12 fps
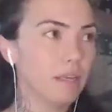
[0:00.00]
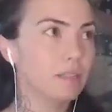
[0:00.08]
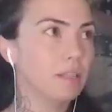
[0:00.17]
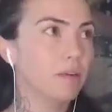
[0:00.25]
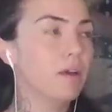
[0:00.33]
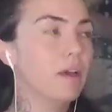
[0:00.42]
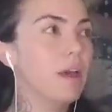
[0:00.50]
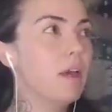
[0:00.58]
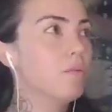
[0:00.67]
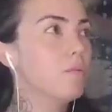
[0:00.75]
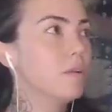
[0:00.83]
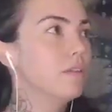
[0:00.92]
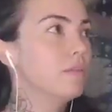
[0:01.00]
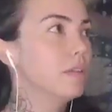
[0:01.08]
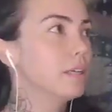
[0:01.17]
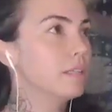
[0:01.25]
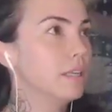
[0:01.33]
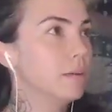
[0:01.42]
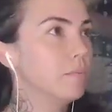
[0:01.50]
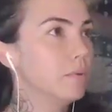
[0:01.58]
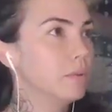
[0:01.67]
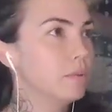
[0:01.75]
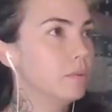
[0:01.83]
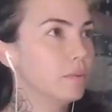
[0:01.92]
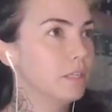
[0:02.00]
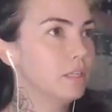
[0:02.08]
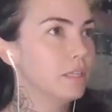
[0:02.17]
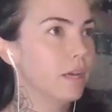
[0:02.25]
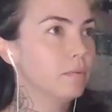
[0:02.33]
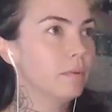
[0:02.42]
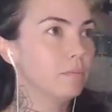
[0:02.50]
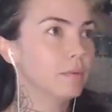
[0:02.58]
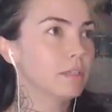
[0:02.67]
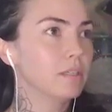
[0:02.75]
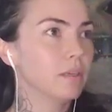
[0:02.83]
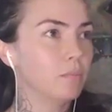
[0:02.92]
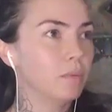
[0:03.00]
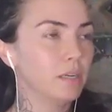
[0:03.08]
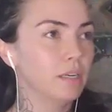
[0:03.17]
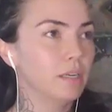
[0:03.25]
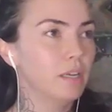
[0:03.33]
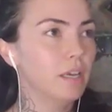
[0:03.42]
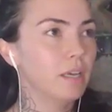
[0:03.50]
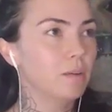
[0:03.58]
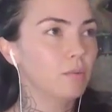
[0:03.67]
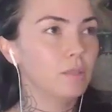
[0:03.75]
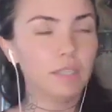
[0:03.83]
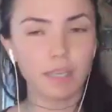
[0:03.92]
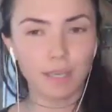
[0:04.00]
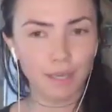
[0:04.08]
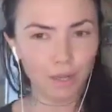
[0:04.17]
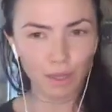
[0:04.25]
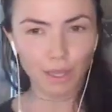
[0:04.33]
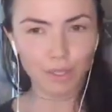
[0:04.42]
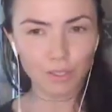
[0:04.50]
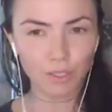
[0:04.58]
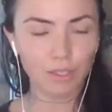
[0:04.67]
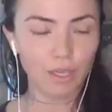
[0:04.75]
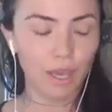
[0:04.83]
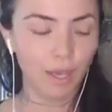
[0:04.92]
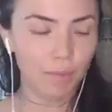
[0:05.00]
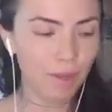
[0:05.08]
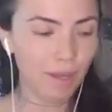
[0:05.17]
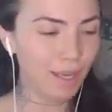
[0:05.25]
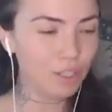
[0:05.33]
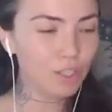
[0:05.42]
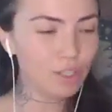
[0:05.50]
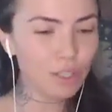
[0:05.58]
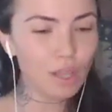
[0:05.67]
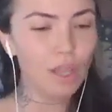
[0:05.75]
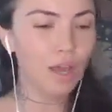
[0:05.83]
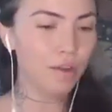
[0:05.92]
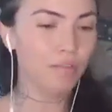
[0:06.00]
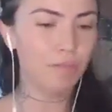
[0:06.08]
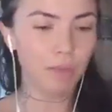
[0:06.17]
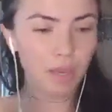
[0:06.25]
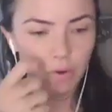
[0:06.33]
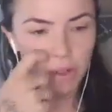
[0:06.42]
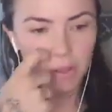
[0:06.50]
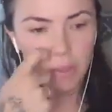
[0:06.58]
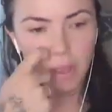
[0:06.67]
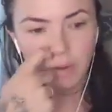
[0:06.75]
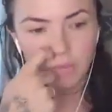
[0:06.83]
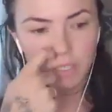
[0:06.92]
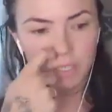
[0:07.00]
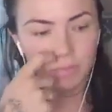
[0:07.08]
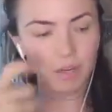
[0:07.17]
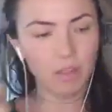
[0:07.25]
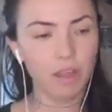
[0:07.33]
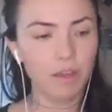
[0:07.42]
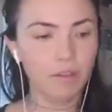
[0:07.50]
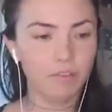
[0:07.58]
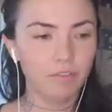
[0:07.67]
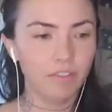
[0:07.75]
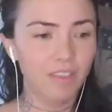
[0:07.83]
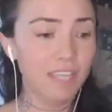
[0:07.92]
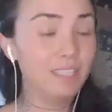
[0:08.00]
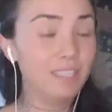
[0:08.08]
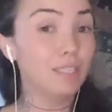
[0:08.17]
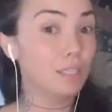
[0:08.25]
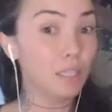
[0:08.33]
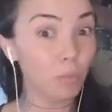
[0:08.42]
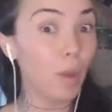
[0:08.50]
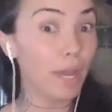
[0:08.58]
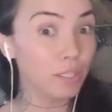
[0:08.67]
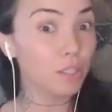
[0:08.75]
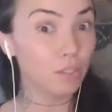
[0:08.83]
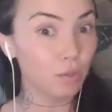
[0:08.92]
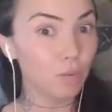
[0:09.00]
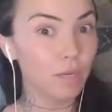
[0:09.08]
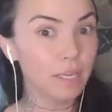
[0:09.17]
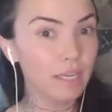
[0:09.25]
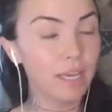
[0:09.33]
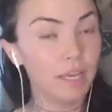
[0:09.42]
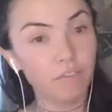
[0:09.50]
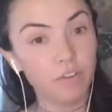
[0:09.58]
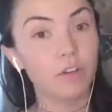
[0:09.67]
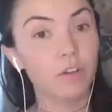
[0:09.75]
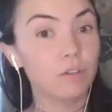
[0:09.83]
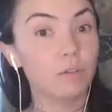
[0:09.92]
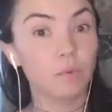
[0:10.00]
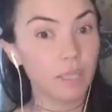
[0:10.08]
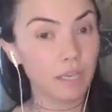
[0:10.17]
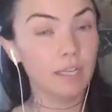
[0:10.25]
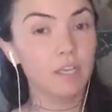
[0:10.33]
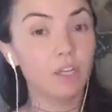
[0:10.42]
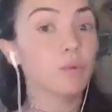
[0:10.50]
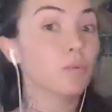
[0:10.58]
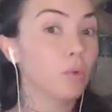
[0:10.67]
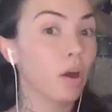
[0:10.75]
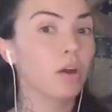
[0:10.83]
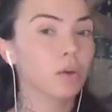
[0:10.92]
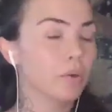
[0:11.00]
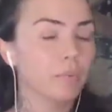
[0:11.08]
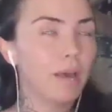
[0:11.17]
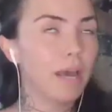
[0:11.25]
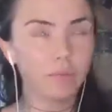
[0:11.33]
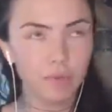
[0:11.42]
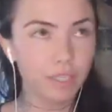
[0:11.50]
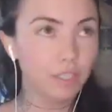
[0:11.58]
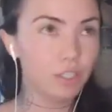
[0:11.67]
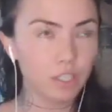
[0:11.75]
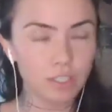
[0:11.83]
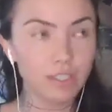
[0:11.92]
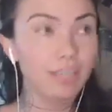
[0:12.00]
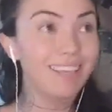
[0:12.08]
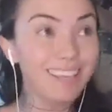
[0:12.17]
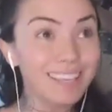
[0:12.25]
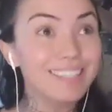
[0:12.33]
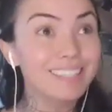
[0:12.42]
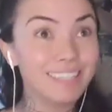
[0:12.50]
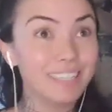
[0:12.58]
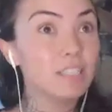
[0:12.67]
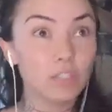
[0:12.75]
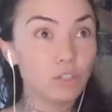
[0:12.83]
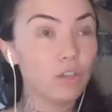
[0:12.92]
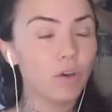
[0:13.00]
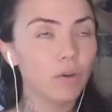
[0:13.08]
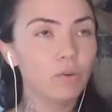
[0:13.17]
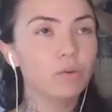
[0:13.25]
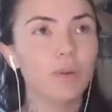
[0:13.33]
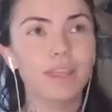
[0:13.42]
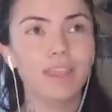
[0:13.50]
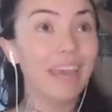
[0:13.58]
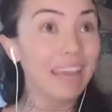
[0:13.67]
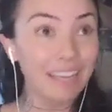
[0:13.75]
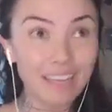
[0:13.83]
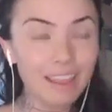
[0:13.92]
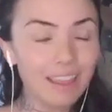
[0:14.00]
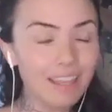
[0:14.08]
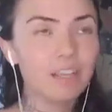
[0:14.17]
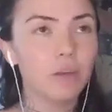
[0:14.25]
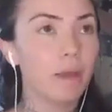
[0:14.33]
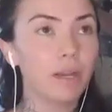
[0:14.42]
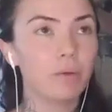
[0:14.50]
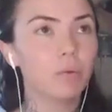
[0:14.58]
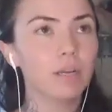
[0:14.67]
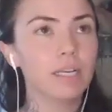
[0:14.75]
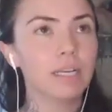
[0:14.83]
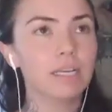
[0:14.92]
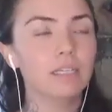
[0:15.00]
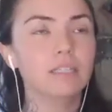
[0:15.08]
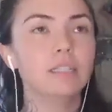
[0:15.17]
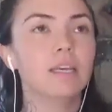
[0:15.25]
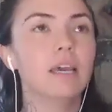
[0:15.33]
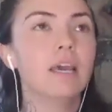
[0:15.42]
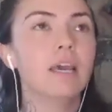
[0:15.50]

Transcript: And so one of the examples was, I remember someone, it was like in a lecture time. Again, it's just a lot of make wrong, a lot of judgment, a lot of this is the way to do it. And if you're not doing it, you're wrong or bad, which just isn't so with anything, no matter what it is.